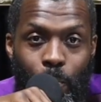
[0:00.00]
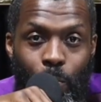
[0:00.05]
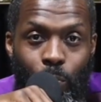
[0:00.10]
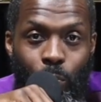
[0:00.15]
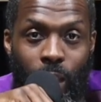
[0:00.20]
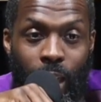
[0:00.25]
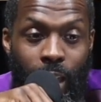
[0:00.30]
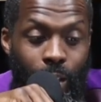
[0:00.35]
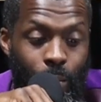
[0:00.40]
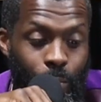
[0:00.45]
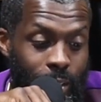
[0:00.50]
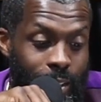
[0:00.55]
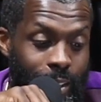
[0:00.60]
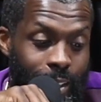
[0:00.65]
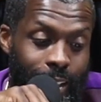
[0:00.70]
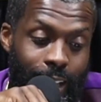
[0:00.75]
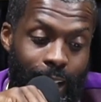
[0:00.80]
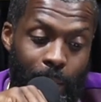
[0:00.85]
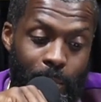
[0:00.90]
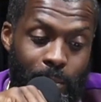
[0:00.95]
Hey, we in
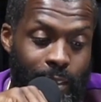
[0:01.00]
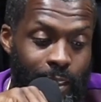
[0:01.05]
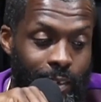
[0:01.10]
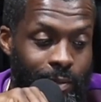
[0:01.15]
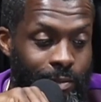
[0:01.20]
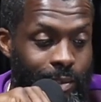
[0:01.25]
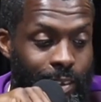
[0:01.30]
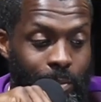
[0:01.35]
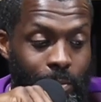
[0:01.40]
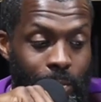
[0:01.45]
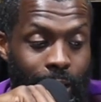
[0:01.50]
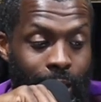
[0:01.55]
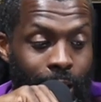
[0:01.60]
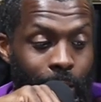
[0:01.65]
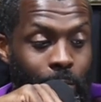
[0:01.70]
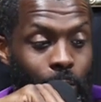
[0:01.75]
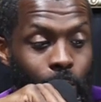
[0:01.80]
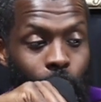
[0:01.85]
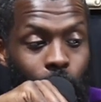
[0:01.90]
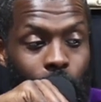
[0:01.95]
captivity, man. I've
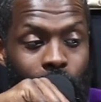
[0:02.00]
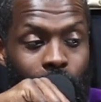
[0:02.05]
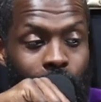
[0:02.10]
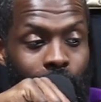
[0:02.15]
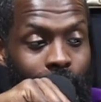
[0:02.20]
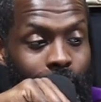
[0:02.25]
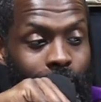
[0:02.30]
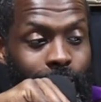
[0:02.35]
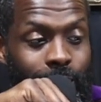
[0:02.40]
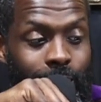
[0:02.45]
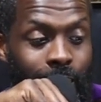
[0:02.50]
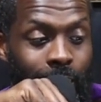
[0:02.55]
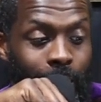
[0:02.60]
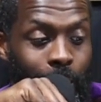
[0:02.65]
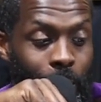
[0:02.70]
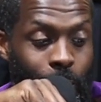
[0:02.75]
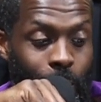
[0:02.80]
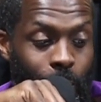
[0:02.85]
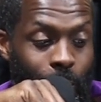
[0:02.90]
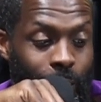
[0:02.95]
been working like
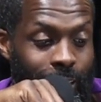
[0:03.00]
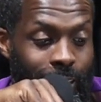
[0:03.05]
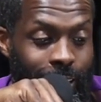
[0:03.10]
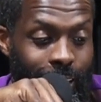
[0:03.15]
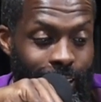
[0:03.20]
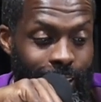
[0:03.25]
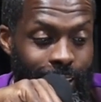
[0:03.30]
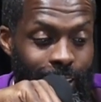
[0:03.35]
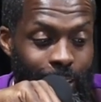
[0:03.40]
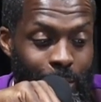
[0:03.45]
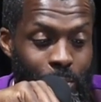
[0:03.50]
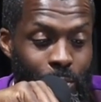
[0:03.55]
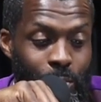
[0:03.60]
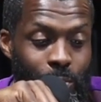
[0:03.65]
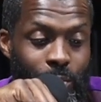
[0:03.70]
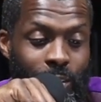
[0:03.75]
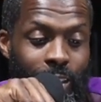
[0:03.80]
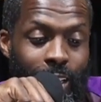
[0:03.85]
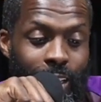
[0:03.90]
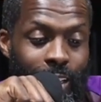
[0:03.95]
a Hebrew
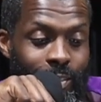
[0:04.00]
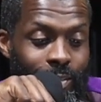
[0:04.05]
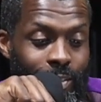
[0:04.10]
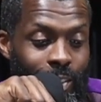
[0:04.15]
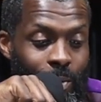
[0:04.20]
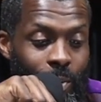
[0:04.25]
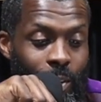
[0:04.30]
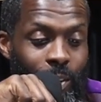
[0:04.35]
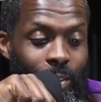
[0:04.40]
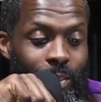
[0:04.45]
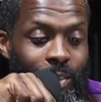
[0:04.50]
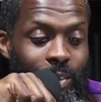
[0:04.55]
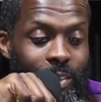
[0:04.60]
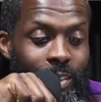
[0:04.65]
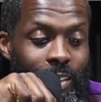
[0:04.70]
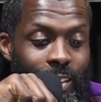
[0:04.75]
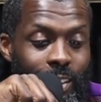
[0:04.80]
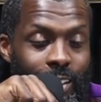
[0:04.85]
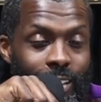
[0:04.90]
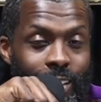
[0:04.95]
slave at work.
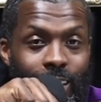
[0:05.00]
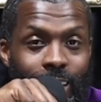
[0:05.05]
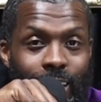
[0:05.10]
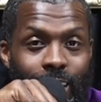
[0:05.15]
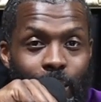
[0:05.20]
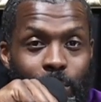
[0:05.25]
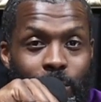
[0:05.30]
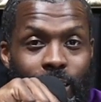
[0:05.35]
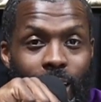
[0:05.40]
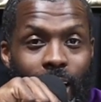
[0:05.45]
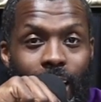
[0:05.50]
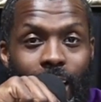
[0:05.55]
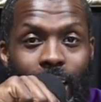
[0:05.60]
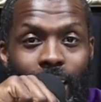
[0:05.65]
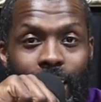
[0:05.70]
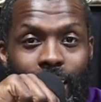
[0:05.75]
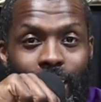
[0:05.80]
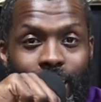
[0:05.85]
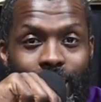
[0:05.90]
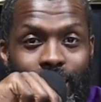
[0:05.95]
I'm
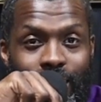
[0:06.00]
tired.